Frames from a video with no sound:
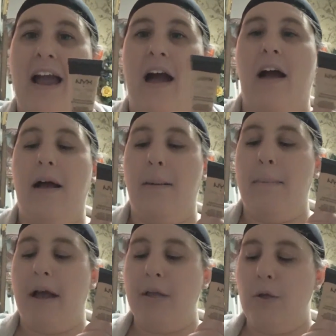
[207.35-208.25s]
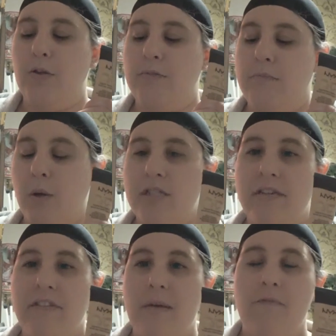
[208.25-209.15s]
I use most
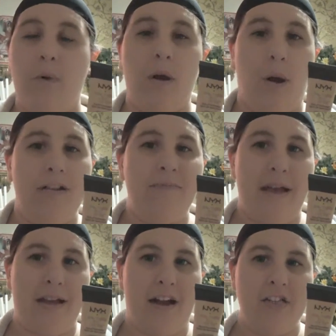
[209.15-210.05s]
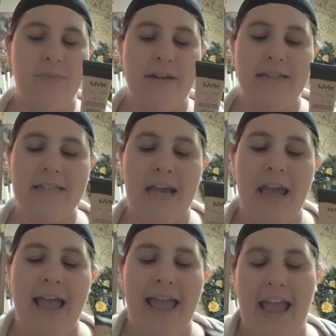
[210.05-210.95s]
of them for all of my cosplays.
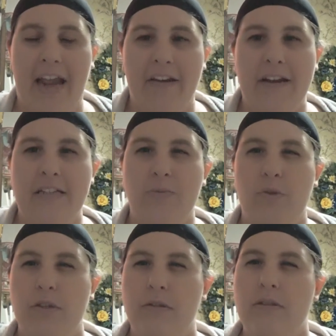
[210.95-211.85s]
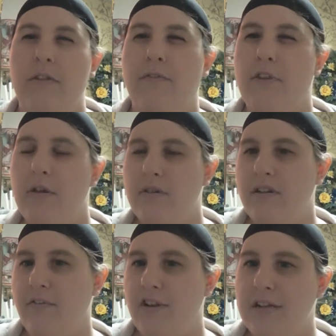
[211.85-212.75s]
Eric's will use a few
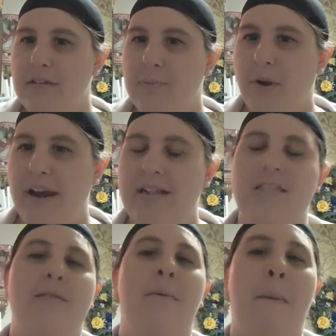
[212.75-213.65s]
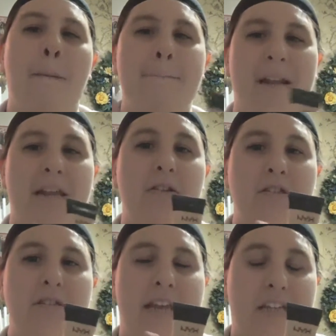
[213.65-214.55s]
different brands, but I
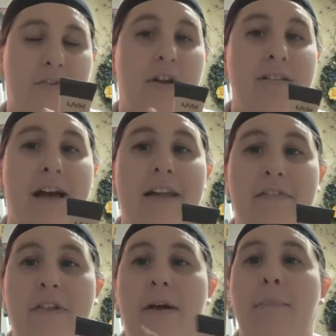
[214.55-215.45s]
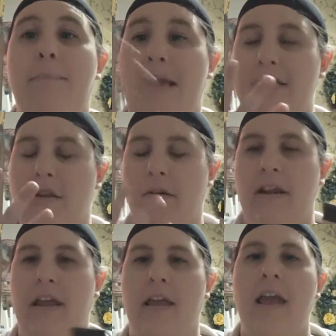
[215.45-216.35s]
use NYX for a lot of the base
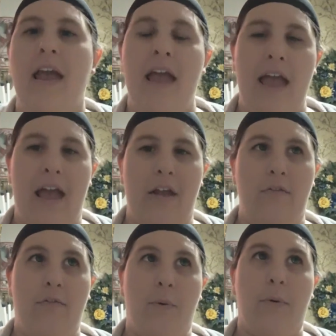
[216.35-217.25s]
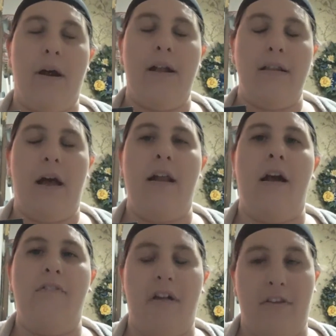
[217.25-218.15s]
coating and for a lot
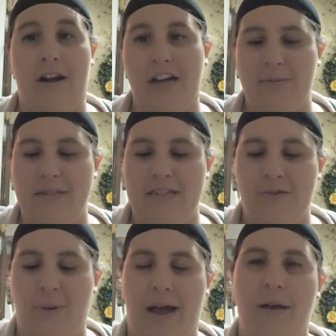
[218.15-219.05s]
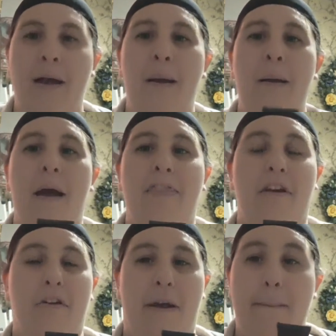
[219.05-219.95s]
of other cosplays as well.
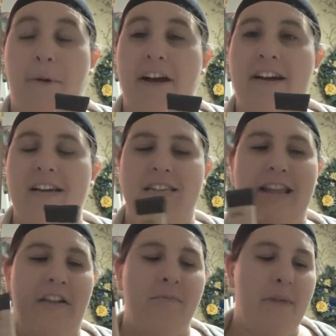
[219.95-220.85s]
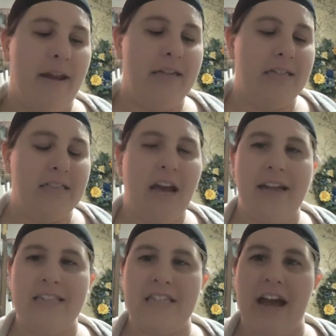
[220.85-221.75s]
They're a great product and they have many
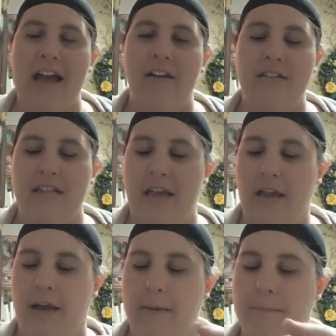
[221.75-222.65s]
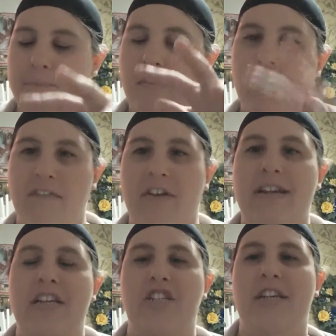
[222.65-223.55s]
design styles like the
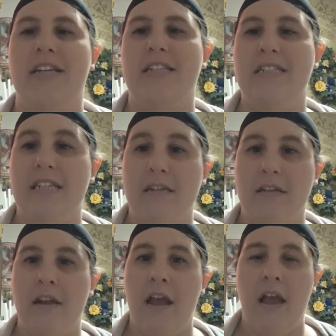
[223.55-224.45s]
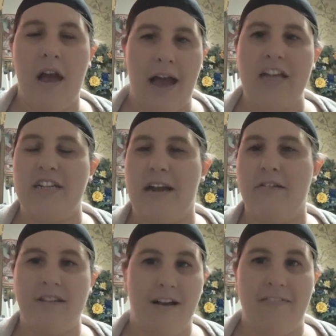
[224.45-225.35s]
foundations and
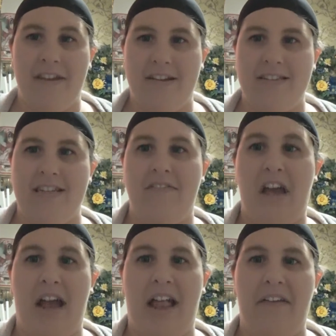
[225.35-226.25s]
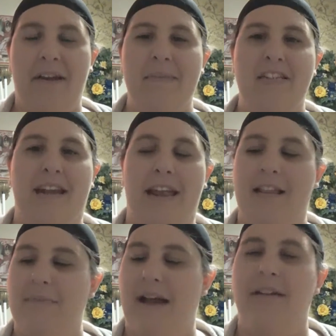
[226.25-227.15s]
eyeshadows, all of that good stuff. I highly recommend checking
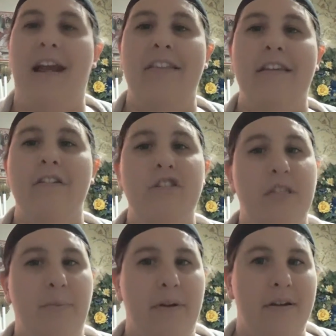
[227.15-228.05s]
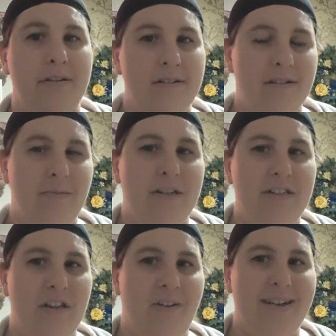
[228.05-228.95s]
them out, and they're cheaper, which
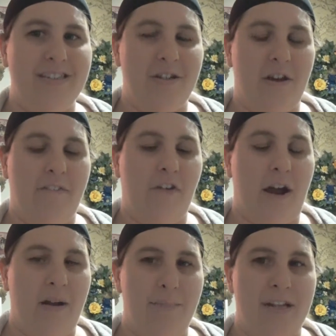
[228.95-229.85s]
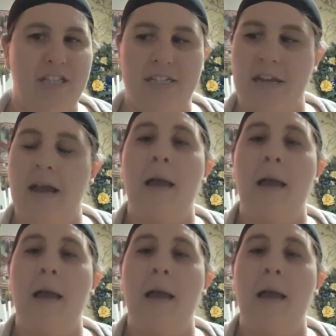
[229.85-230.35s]
is always good if you're on a budget.